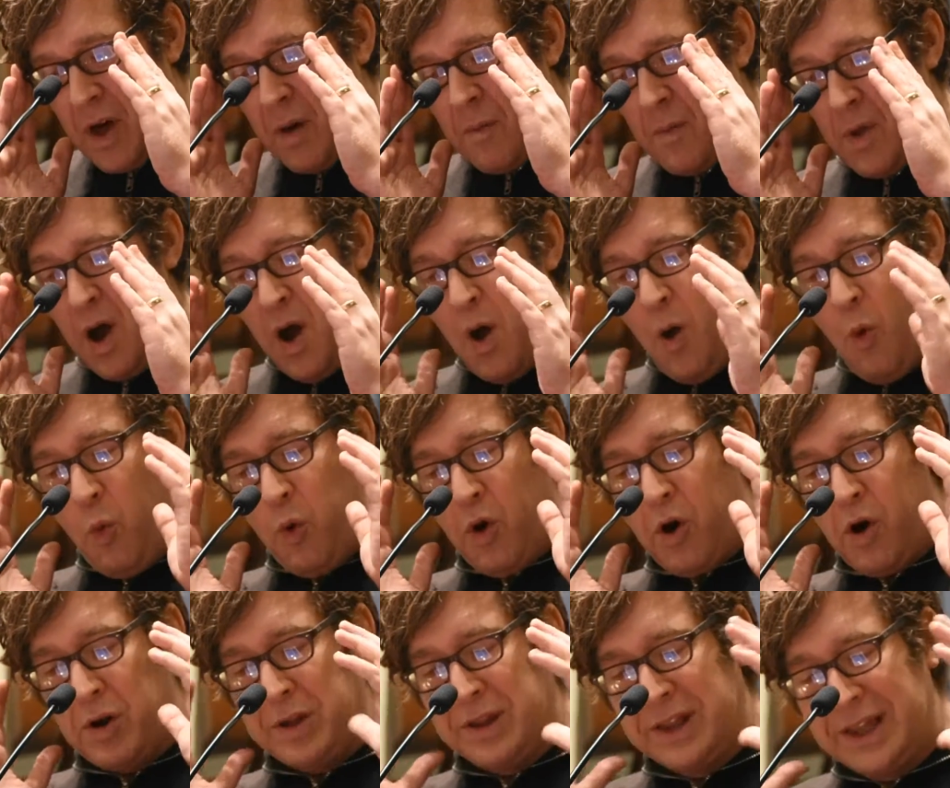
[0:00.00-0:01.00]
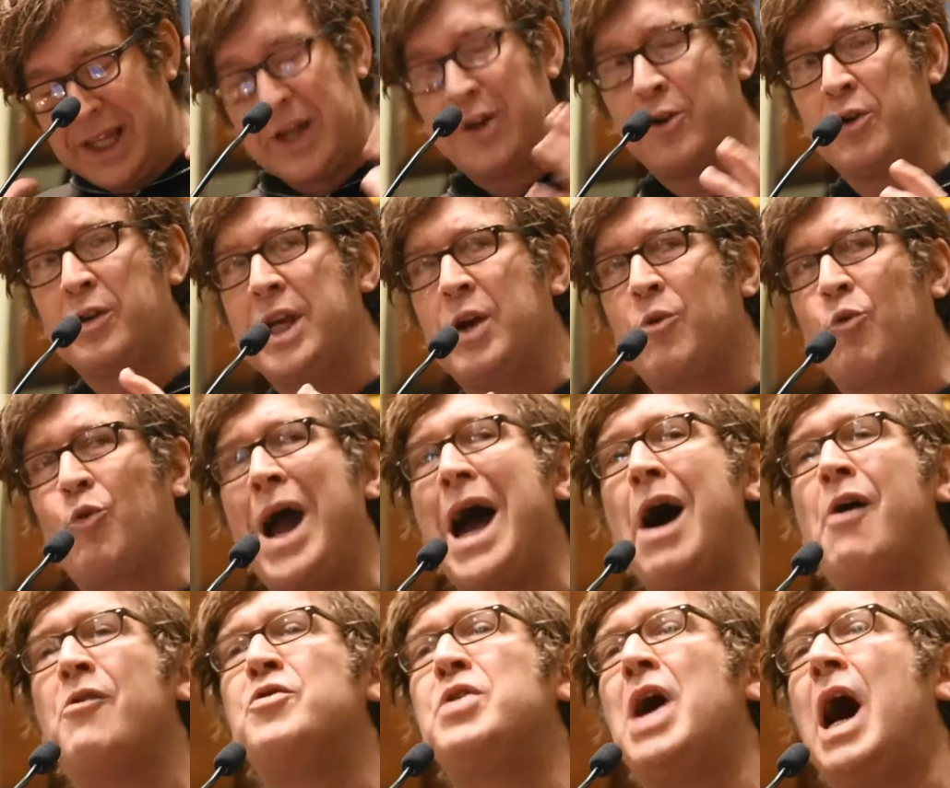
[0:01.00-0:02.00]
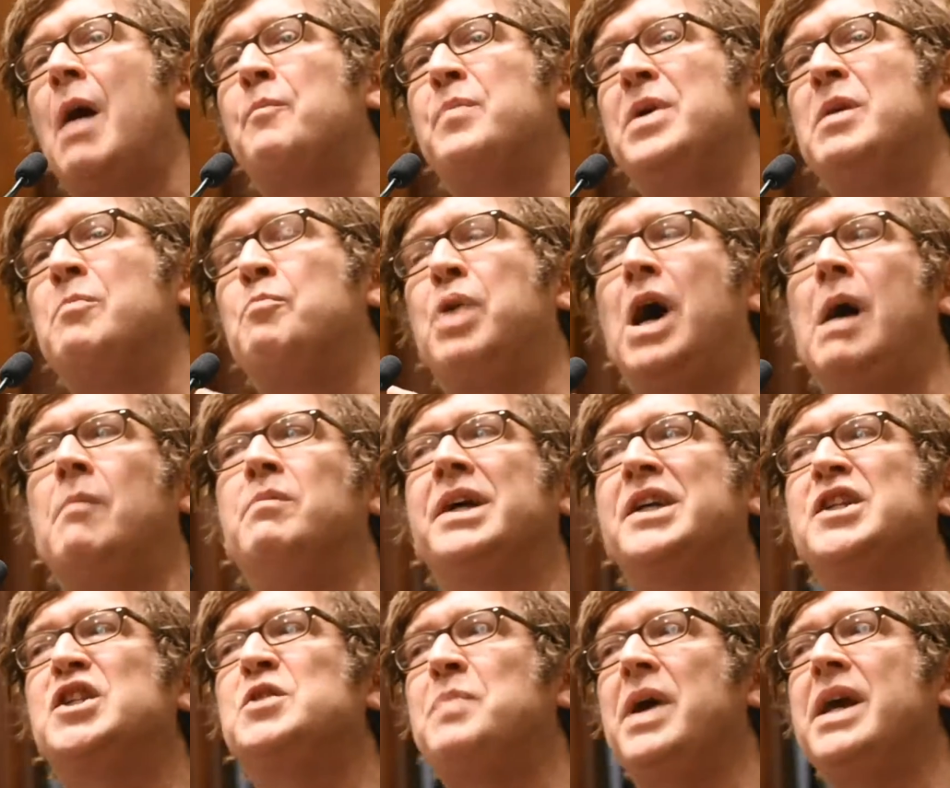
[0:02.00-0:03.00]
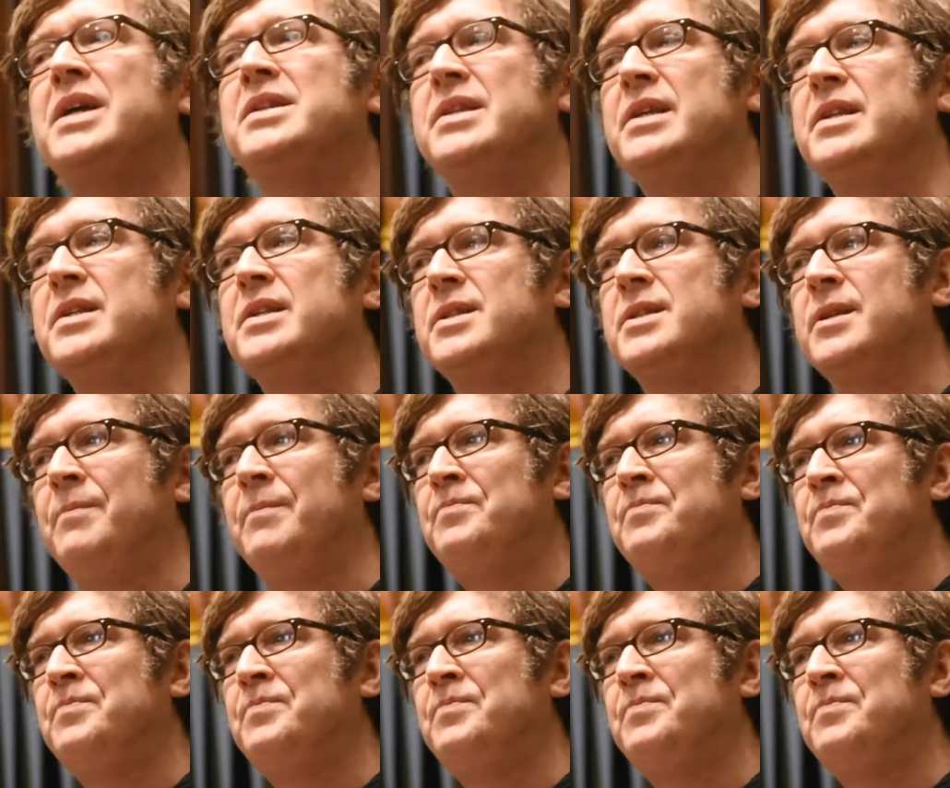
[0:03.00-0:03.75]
them were literally round up in public spaces.